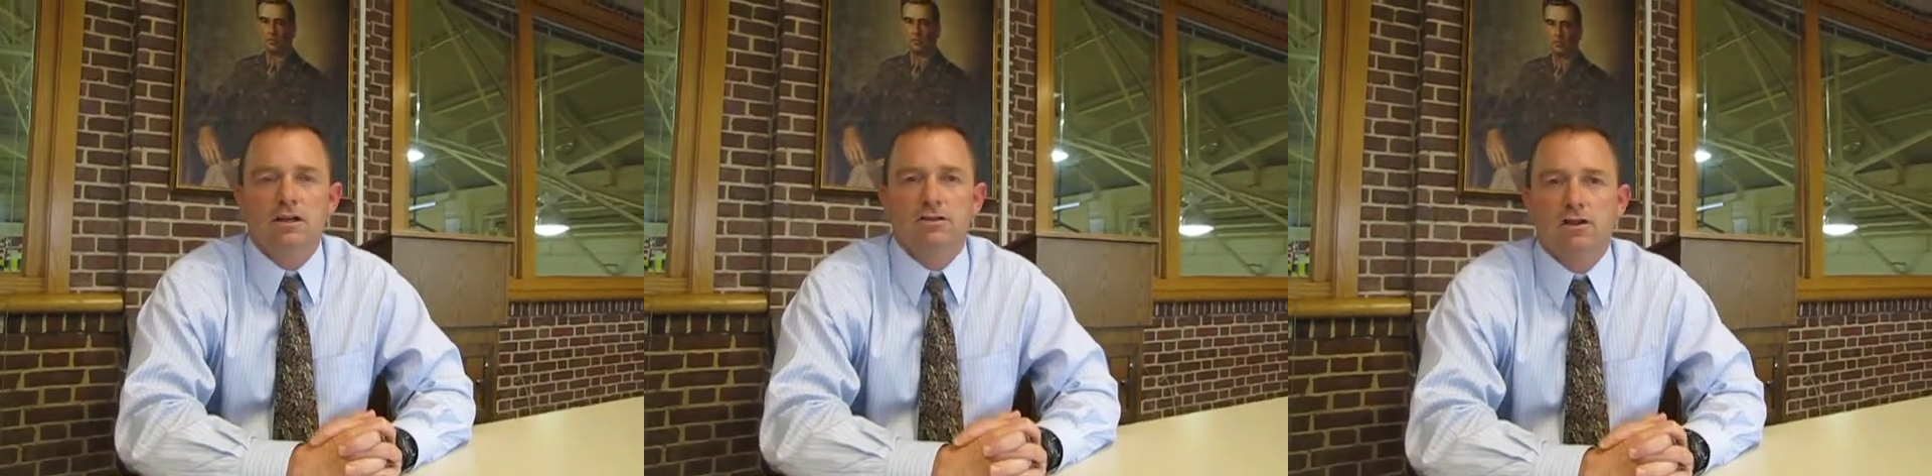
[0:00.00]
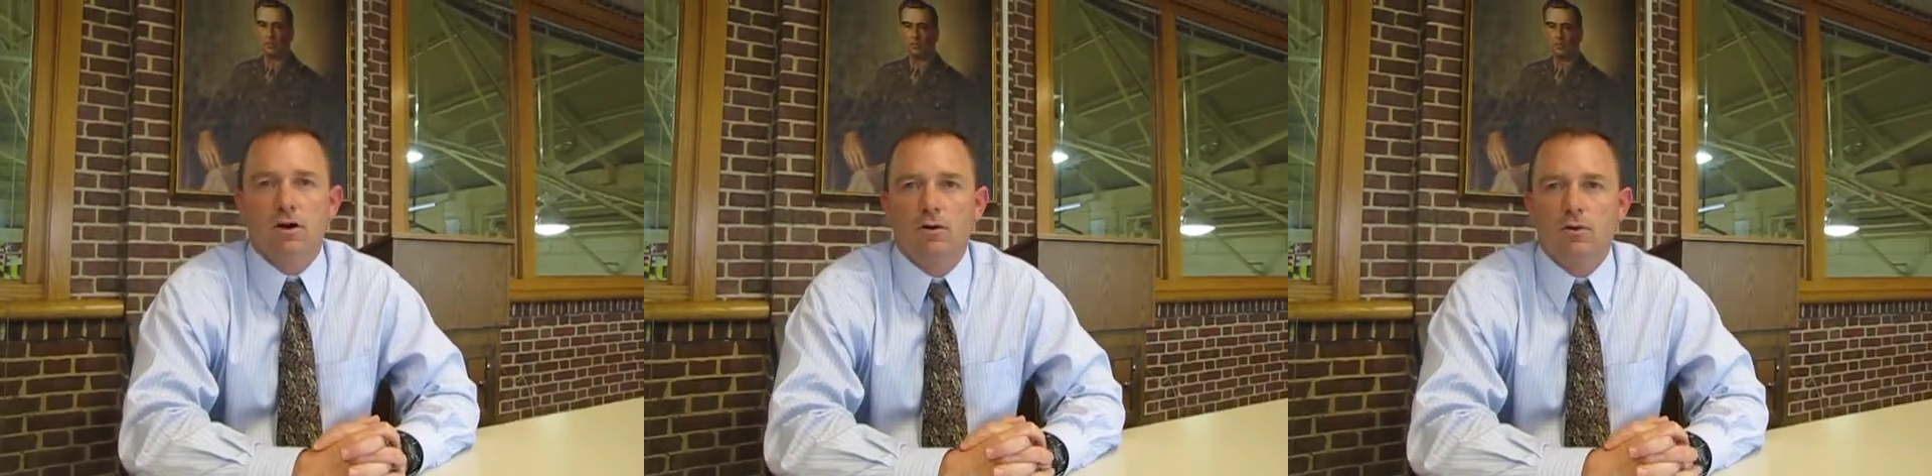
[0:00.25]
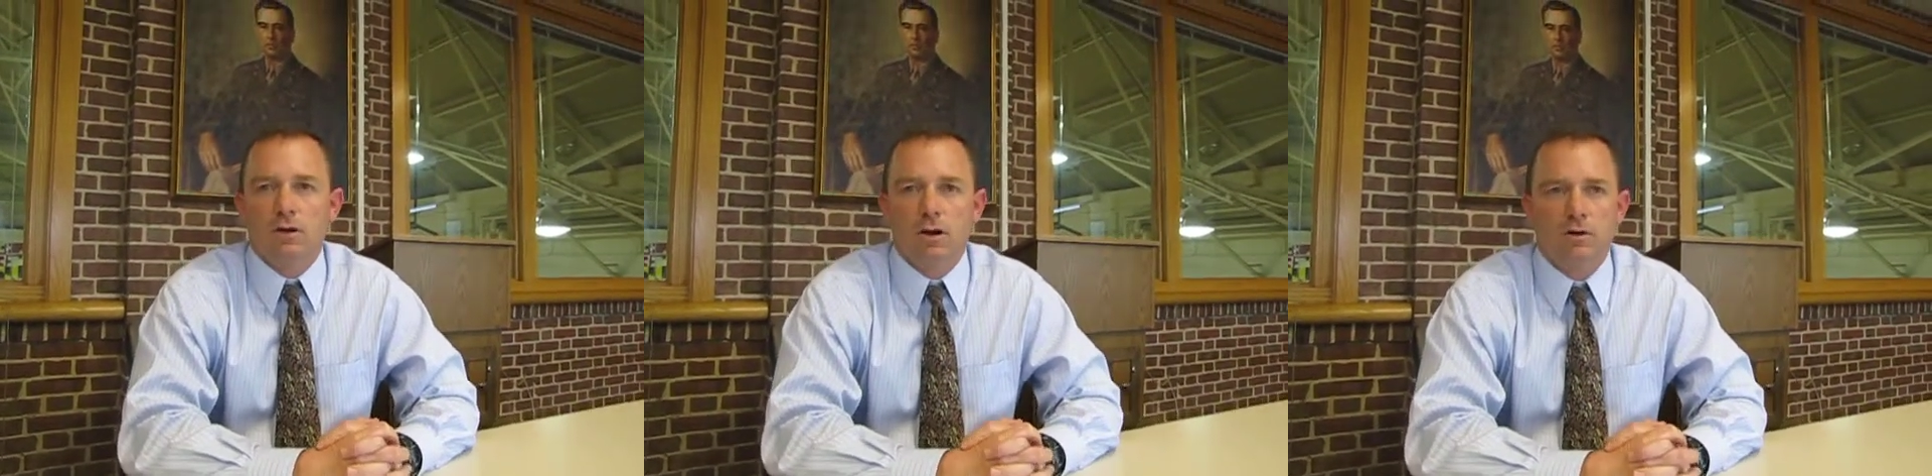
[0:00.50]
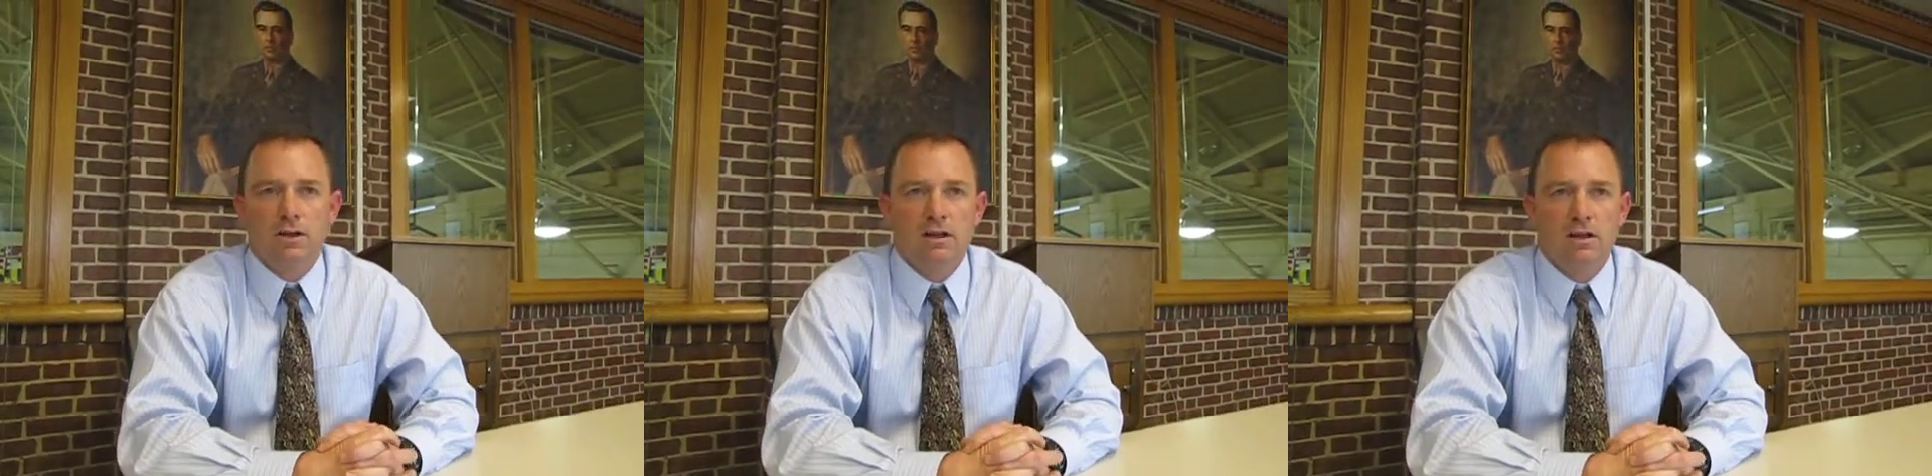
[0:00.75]
so you
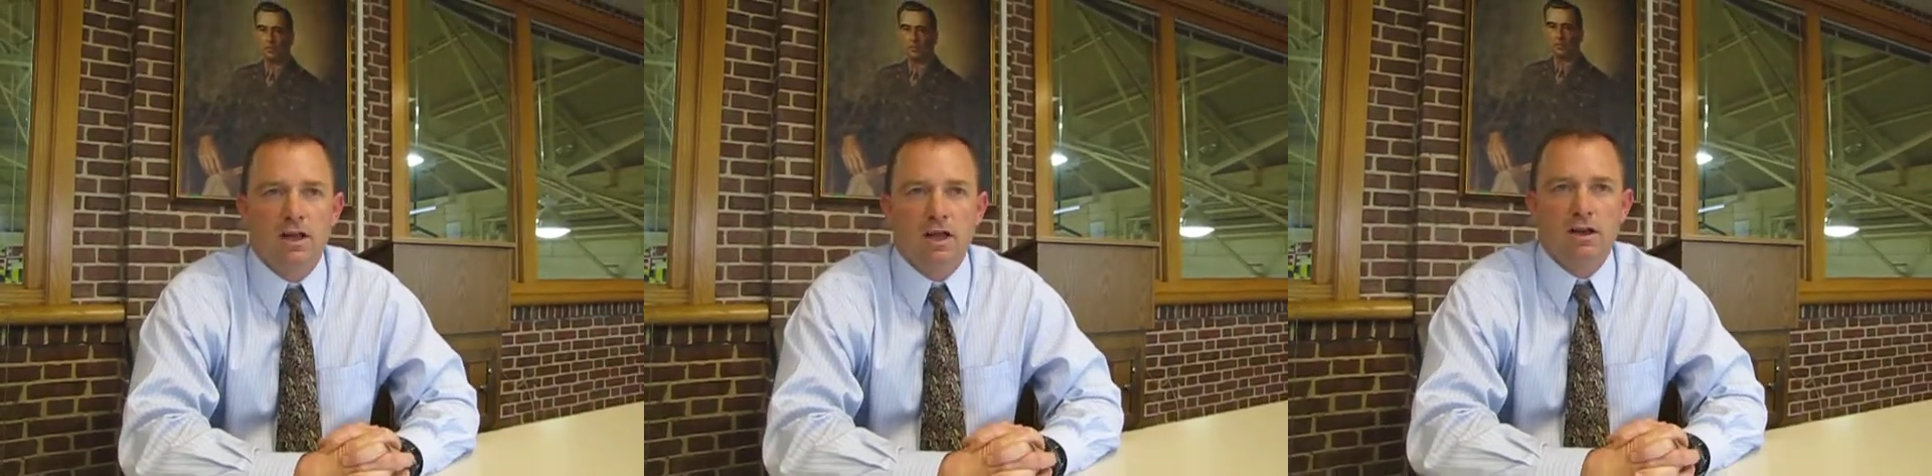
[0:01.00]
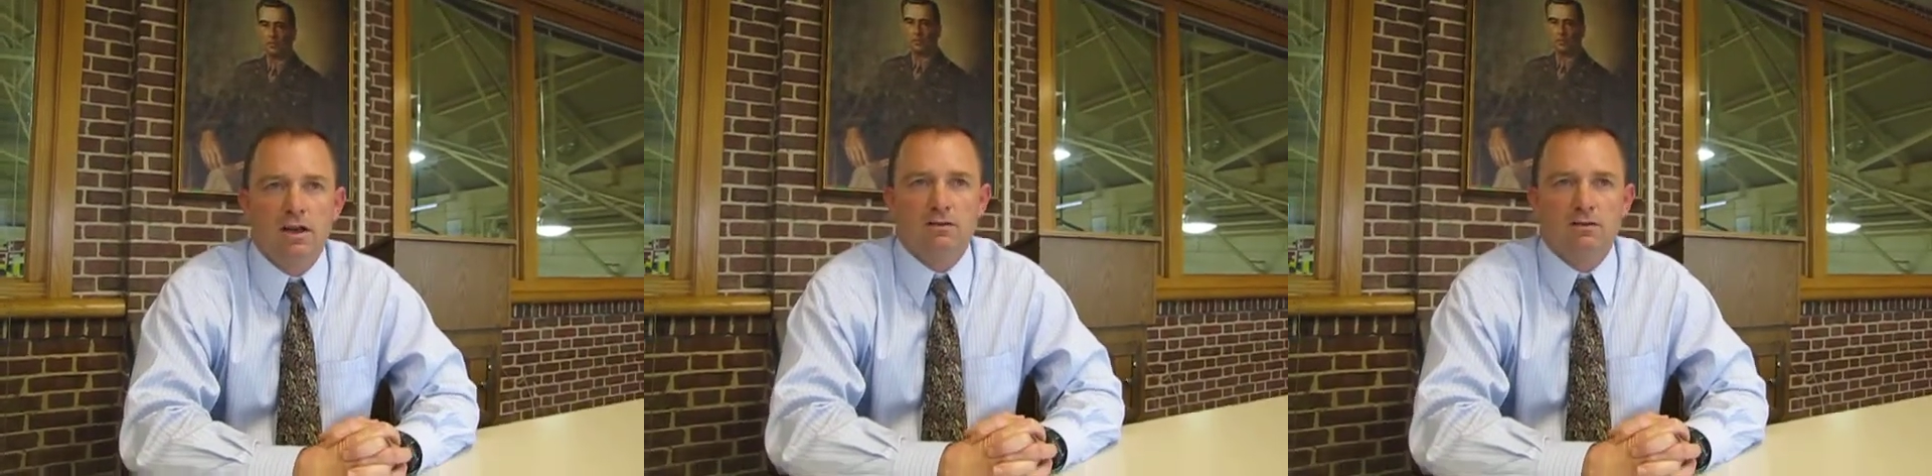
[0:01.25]
know, and, he, and,